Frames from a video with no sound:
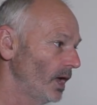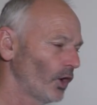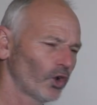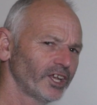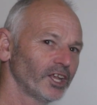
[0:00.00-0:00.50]

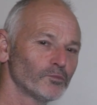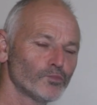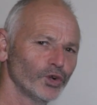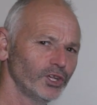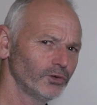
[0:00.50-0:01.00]
And I get them
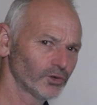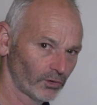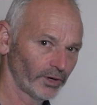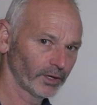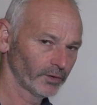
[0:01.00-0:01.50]
pretty good. I
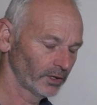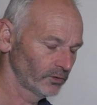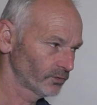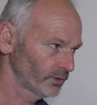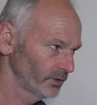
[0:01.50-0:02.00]
reckon they
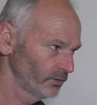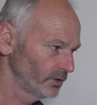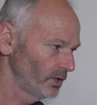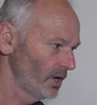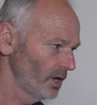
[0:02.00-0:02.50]
look really
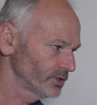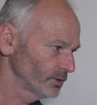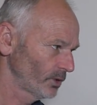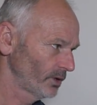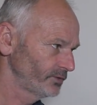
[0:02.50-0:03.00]
good.
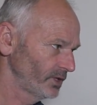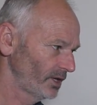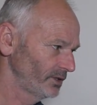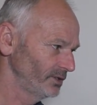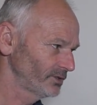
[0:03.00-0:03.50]
So what I've
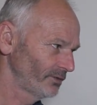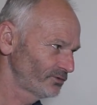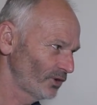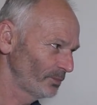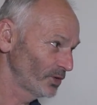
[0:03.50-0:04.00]
done is I've
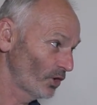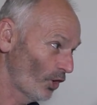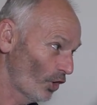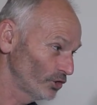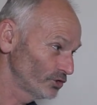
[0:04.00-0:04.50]
dropped it
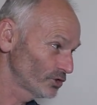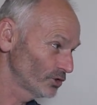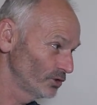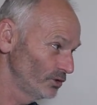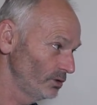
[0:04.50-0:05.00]

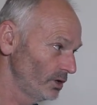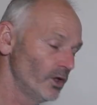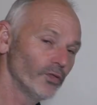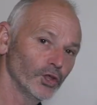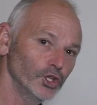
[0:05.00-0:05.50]
onto
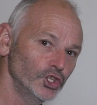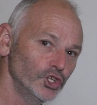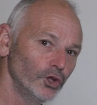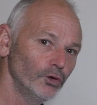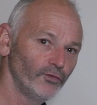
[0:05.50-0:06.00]
the
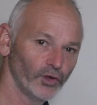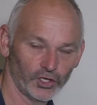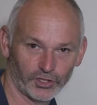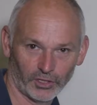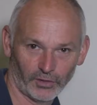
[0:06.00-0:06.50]
new
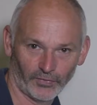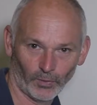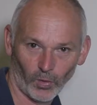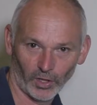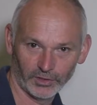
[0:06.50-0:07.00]
version of
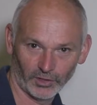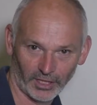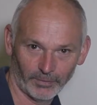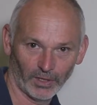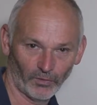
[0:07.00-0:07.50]
the wide
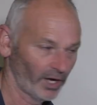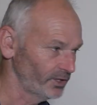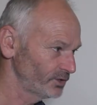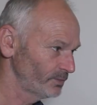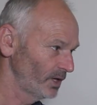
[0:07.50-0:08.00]
dynamic
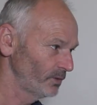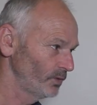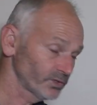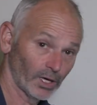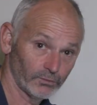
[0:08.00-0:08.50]
range
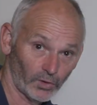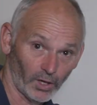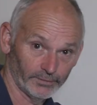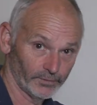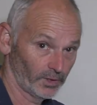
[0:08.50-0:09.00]
mode. So
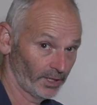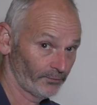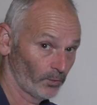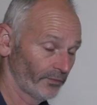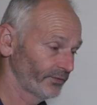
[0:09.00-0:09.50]
right,
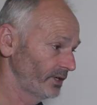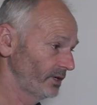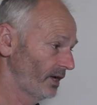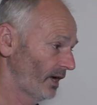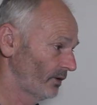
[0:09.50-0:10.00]
enough
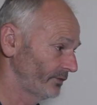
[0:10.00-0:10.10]
waffling now.